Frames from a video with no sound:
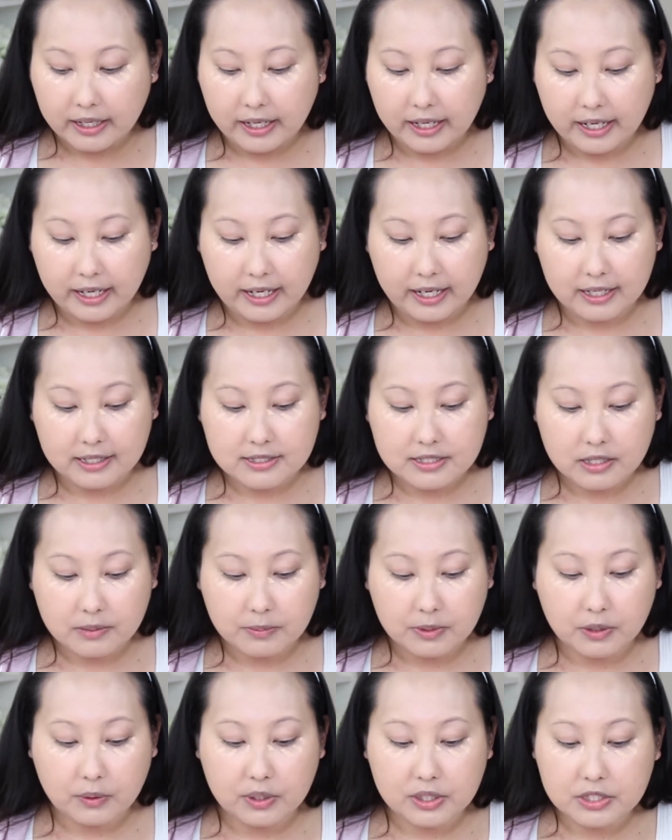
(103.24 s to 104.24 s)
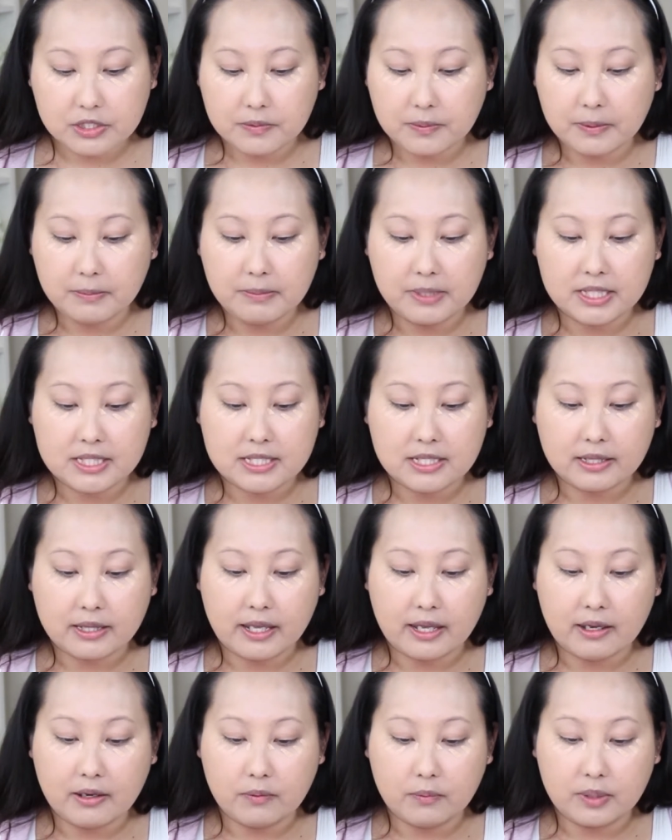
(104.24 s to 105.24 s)
And I'm going to be mixing
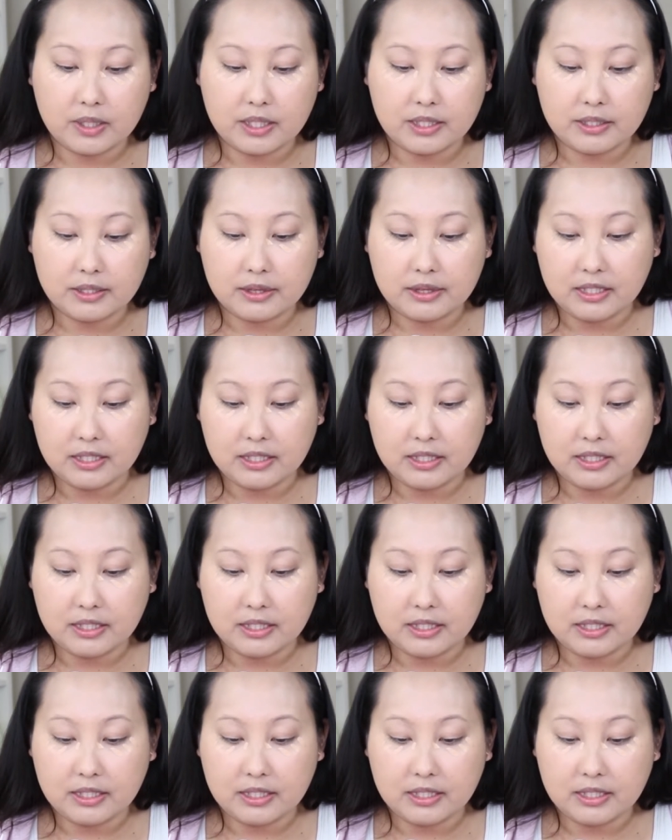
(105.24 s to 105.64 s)
that with